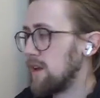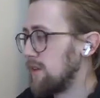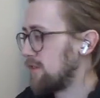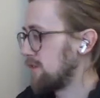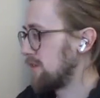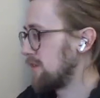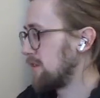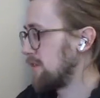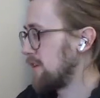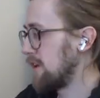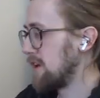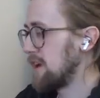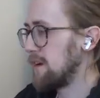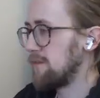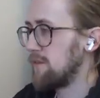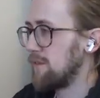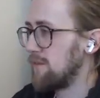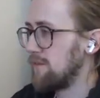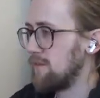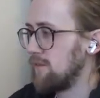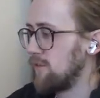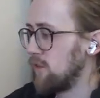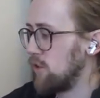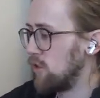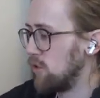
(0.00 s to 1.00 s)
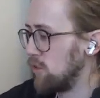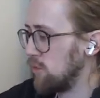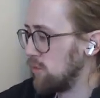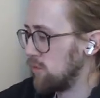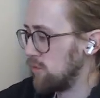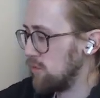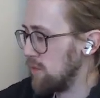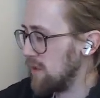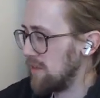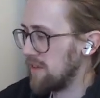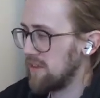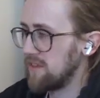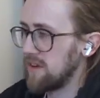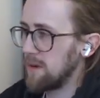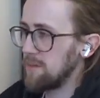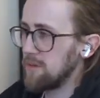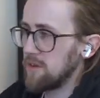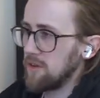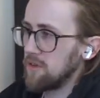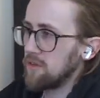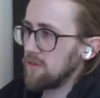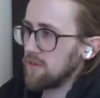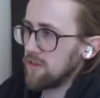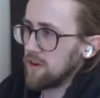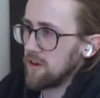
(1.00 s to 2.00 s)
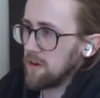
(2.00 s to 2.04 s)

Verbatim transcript: I don't have a flaw with this episode,